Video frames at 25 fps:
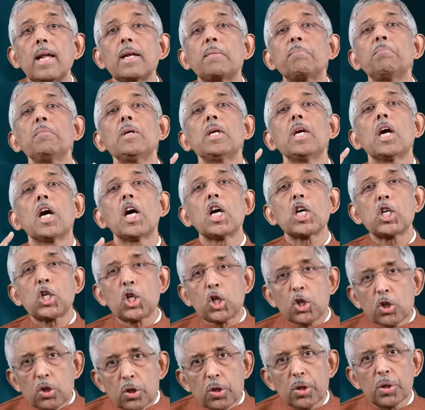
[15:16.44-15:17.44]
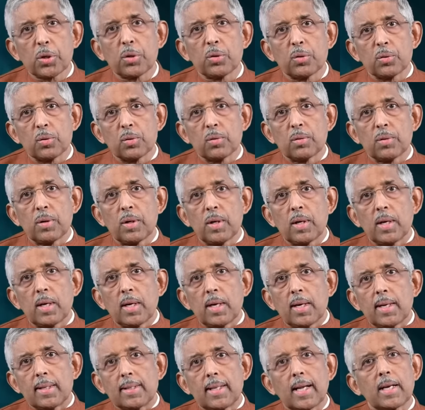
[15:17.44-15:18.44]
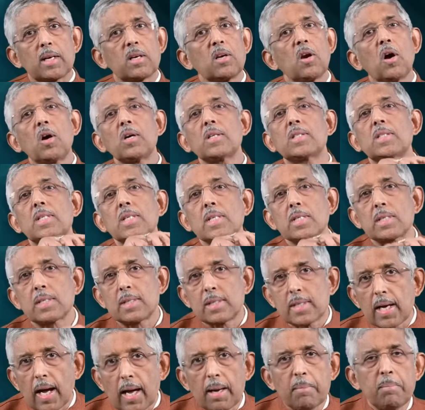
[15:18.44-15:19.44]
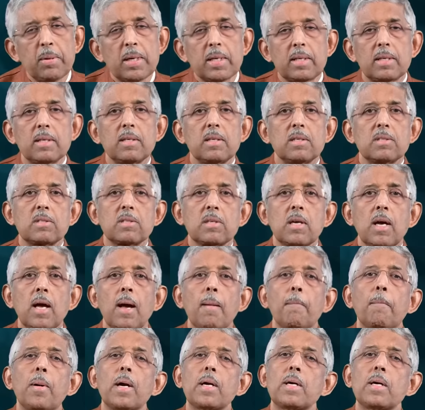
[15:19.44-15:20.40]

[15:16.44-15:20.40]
let me assure you that not just diabetes,